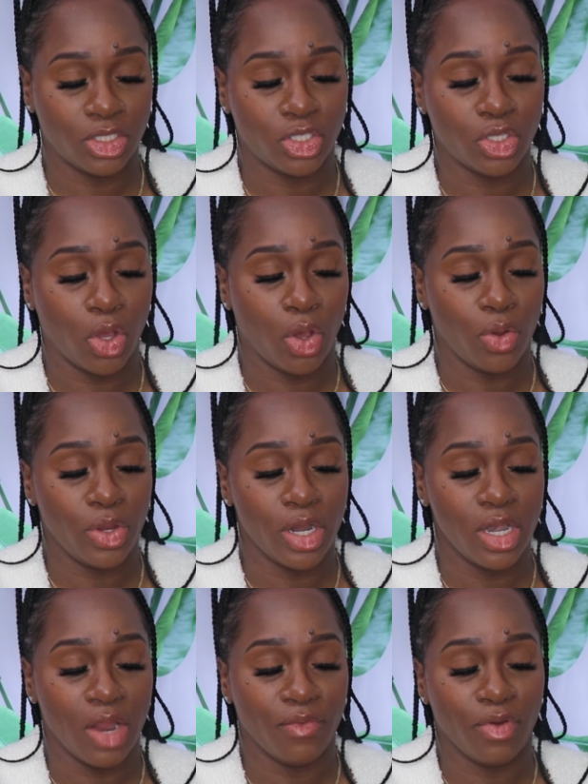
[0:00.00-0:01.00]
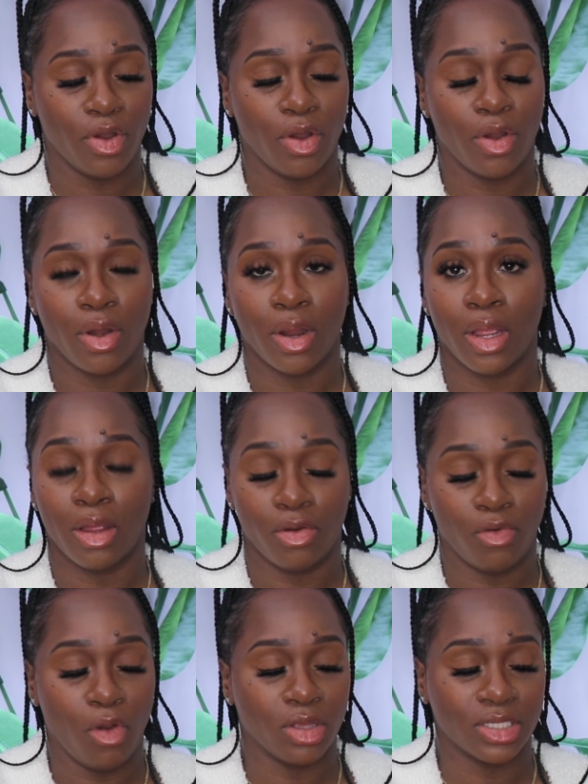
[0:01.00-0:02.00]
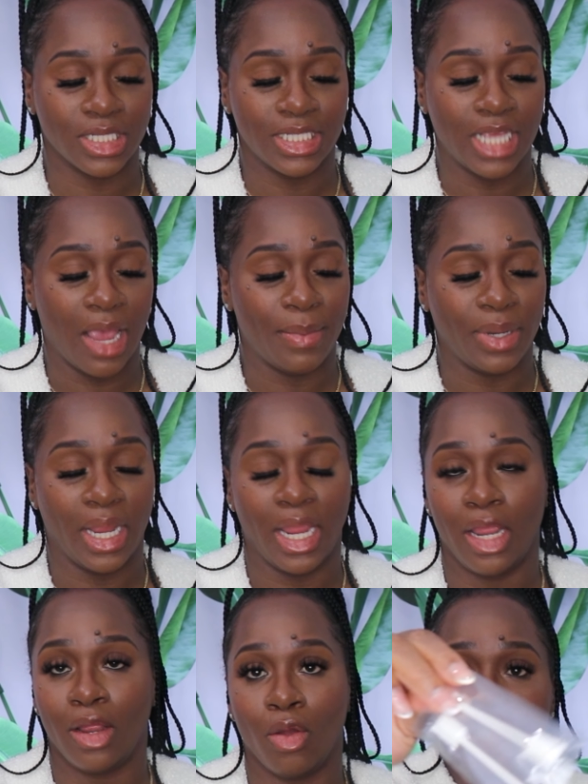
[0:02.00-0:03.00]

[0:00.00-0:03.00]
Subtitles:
so you're never cross-contaminating.